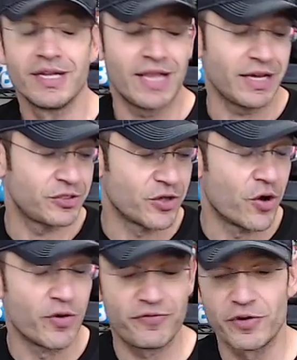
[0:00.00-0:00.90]
Like,
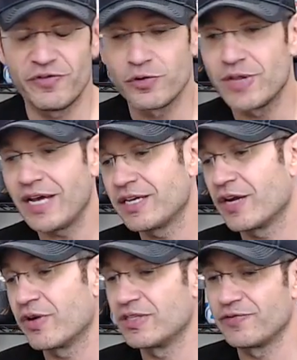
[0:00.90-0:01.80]
so if you like
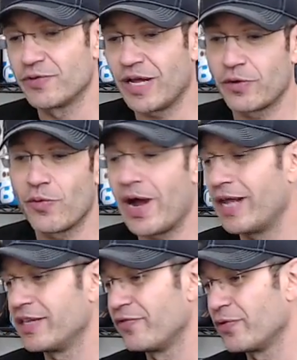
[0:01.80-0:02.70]
areas, if you like
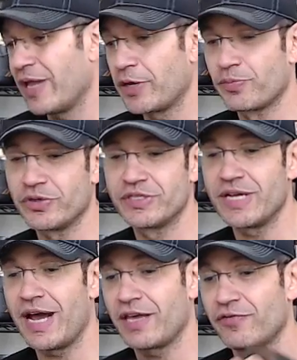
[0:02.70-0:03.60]
wild, if you like
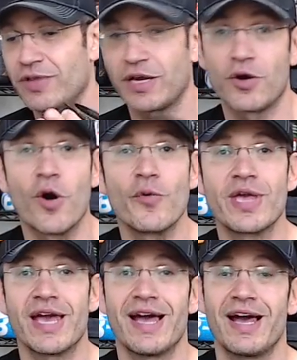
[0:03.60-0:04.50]
pre-stack, if you like oh
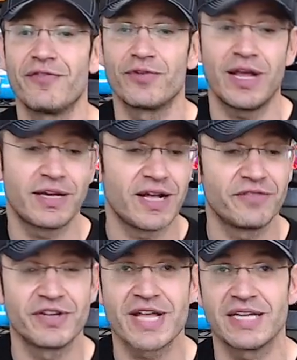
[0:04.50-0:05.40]
yeah, if you like
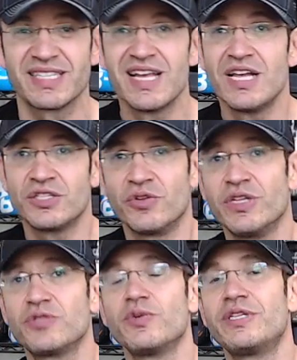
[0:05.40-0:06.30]
galvanized, so
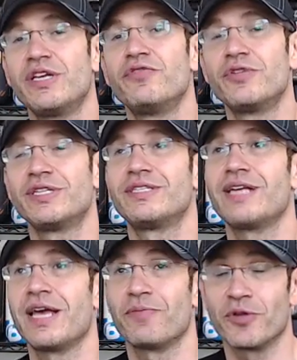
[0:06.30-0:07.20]
this would give you the
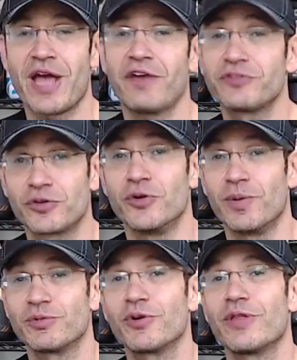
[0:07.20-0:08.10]
same on a half scoop.
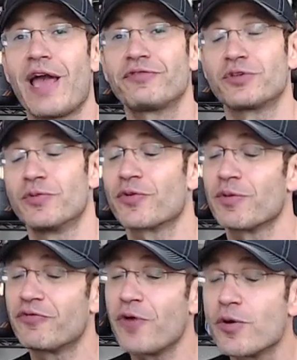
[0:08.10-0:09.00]
I'm talking on half scoop from a
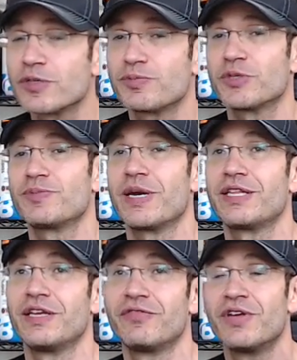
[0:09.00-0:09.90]
focus
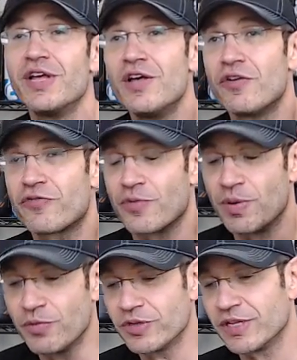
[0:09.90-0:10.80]
perspective, from a
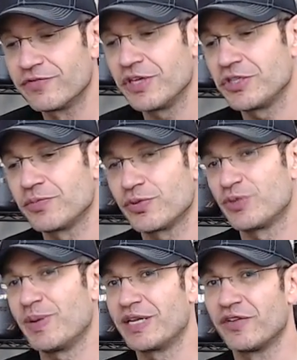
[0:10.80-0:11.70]
mood elevation
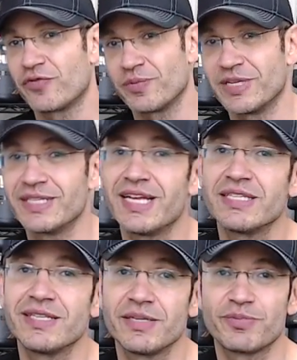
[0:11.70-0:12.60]
perspective, from an
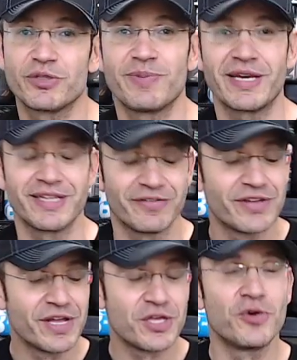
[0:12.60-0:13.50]
intensity perspective,
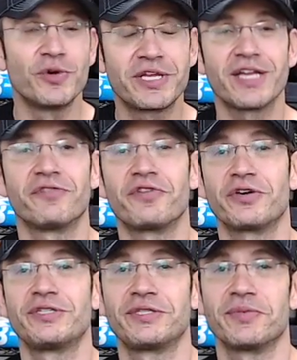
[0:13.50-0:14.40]
you would get a
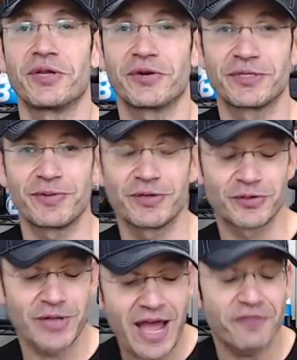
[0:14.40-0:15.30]
very similar experience
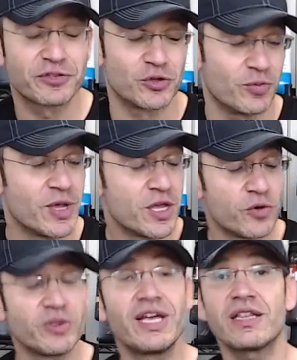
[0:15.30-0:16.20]
on half scoop. You
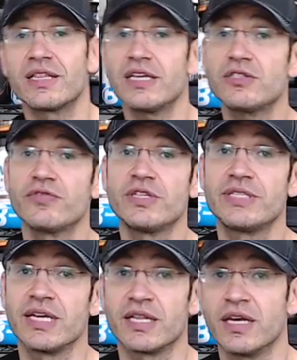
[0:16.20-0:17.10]
would get less of the
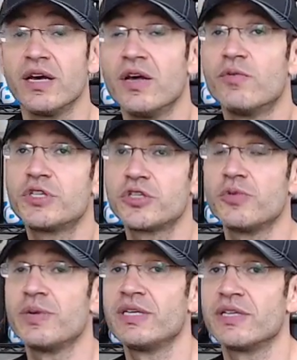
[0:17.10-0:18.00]
tingling, which to
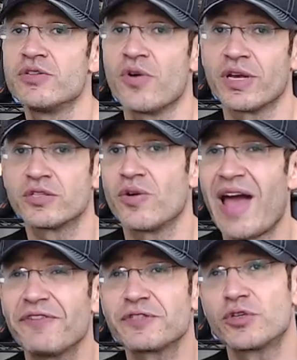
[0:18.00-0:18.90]
me is annoying. So
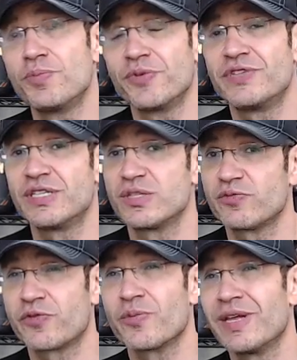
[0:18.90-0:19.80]
half scoop of this,
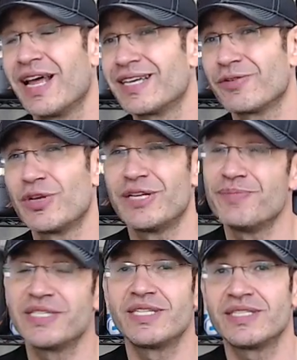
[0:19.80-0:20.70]
for me, like really
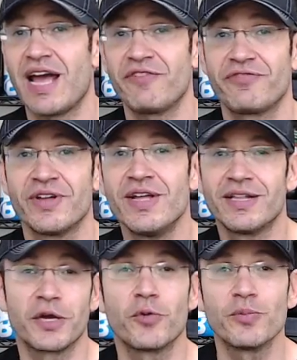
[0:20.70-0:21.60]
misses half,
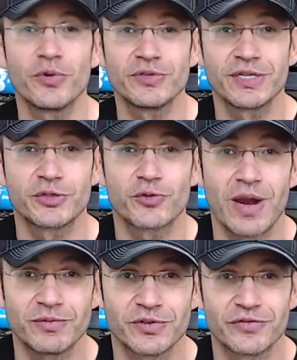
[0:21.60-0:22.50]
like 1.6
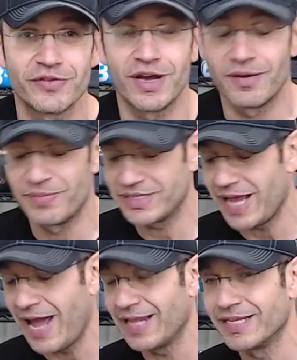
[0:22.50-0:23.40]
grams of
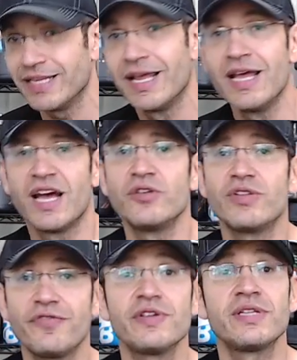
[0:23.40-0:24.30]
beta-alanine, and you
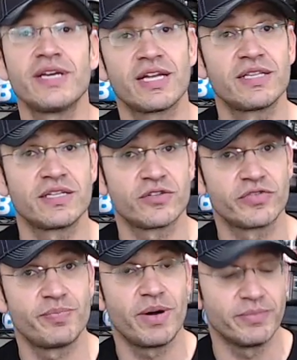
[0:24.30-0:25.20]
definitely get less of
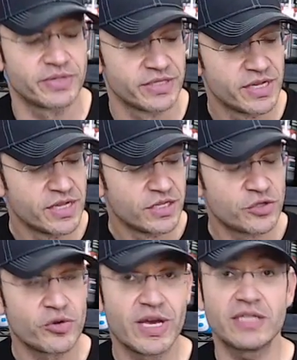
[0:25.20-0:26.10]
the pumps. So
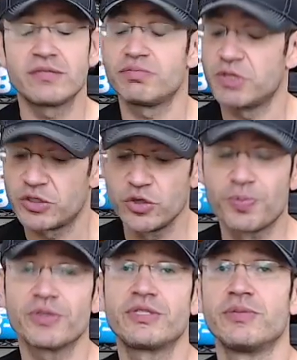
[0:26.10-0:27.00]
you get the
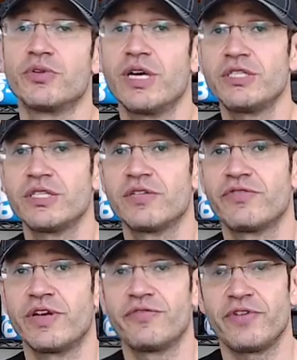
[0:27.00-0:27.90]
super stimulation
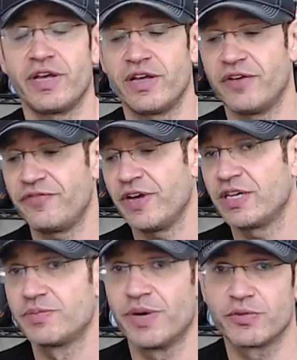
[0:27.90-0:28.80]

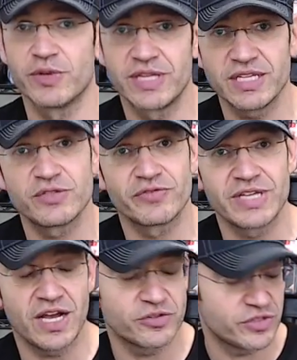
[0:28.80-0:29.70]
effect, but with less of the
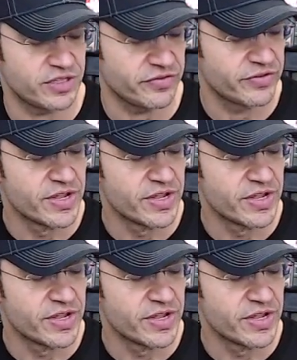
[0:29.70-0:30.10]
other stuff.